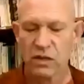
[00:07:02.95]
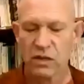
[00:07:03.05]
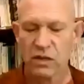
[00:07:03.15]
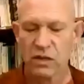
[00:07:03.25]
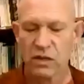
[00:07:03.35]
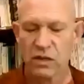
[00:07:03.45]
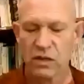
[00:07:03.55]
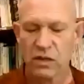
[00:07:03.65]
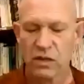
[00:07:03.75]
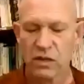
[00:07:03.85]
And
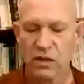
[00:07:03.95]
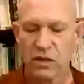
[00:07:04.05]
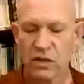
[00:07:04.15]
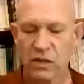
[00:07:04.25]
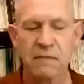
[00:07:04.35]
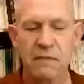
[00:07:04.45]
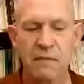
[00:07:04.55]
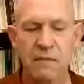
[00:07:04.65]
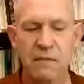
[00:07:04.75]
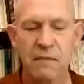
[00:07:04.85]
can this
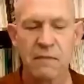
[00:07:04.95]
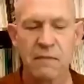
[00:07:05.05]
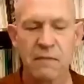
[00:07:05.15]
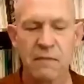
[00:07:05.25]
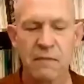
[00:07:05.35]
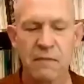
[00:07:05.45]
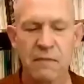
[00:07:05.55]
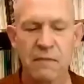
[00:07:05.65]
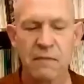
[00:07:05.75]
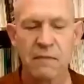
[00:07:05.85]
place be
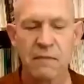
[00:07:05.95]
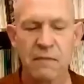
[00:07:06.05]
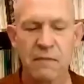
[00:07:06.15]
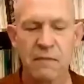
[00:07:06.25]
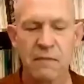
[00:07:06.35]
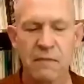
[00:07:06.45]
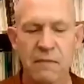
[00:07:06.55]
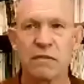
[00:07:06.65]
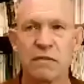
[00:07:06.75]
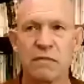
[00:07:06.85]
arrived at
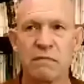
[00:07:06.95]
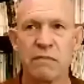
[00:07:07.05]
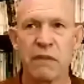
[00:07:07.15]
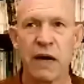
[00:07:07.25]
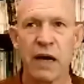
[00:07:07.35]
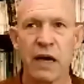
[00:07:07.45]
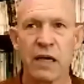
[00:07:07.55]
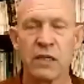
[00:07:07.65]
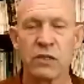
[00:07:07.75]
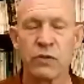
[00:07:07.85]
by
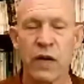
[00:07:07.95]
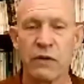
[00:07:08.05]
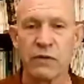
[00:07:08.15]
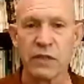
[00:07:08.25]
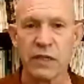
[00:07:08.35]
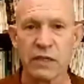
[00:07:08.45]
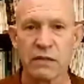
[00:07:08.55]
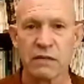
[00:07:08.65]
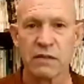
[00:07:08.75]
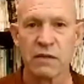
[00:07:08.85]
traveling? Can one
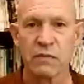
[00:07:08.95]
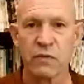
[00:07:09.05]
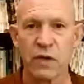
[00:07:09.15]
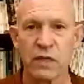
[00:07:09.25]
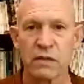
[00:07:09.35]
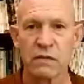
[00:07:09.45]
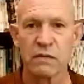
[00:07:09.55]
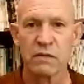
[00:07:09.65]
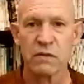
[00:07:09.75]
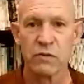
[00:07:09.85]
travel to this place
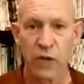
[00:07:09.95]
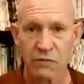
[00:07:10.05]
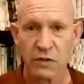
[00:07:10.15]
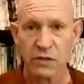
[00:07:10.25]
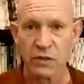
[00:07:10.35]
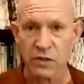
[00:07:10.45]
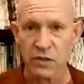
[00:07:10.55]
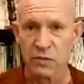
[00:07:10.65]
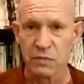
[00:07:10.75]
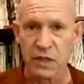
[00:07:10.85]
by
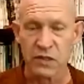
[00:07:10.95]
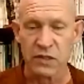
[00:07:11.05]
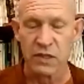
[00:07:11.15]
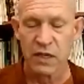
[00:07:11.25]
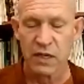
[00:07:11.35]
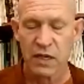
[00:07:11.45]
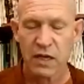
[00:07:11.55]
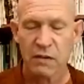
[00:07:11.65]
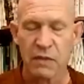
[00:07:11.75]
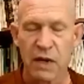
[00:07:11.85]
walking or
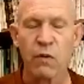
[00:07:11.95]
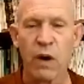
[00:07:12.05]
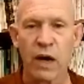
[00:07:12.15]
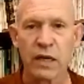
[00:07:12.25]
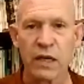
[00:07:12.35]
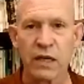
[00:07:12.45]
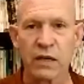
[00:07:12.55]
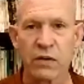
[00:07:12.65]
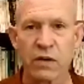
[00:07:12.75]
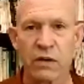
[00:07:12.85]
some other mode
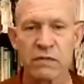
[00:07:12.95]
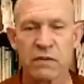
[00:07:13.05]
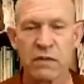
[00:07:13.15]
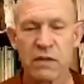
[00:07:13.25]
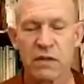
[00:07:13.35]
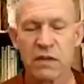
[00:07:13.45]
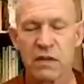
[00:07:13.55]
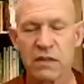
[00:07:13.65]
of transportation?